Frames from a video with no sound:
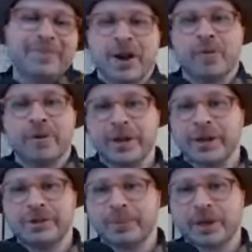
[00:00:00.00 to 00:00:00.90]
You know,
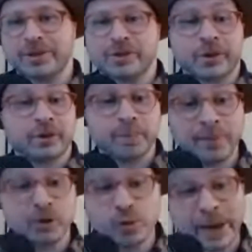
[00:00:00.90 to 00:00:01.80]
in some cases, like
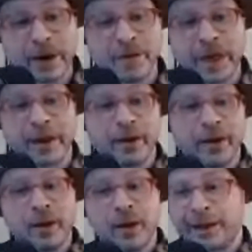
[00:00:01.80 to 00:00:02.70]
maybe you bet on that
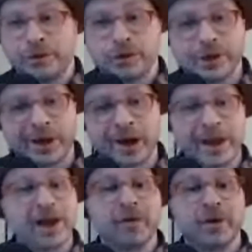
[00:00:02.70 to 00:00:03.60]
and you say, I
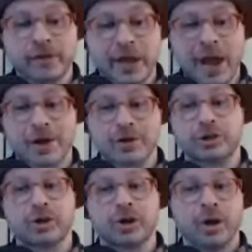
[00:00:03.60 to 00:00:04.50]
have enough
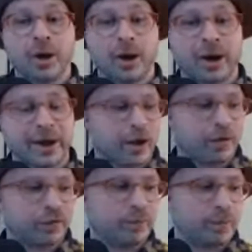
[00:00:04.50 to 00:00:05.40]
cash. I
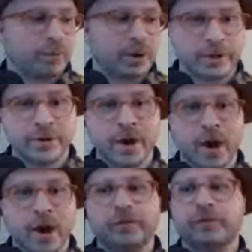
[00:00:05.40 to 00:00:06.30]
have
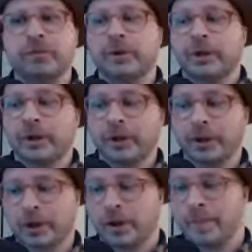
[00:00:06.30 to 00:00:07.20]
enough
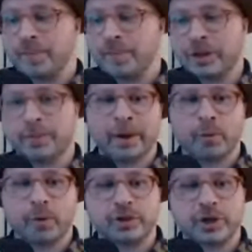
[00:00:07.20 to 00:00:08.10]
in
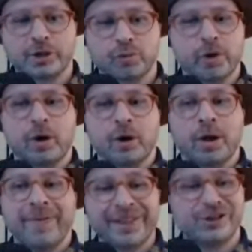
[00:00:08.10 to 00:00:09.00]
my war chest
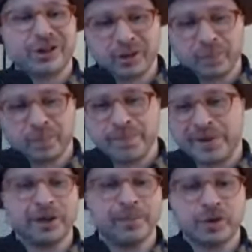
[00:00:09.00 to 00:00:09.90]
where that's a good
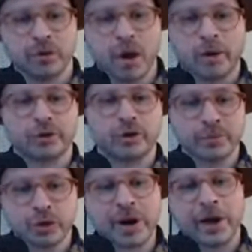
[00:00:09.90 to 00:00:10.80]
medium to
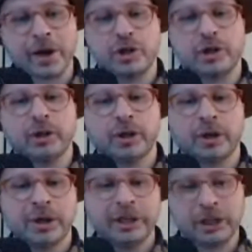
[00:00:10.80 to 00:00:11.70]
long-term strategy,
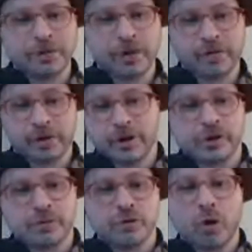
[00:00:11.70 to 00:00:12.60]
even if it
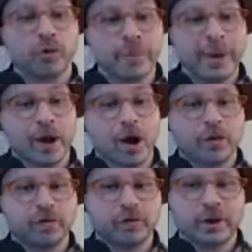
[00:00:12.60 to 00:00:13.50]
doesn't totally pay
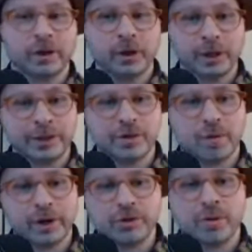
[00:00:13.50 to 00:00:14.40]
off in
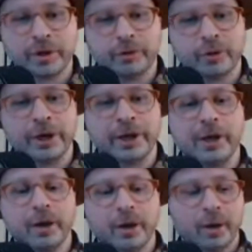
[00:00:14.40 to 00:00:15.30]

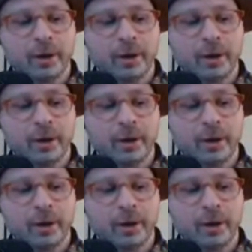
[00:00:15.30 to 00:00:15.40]
2023.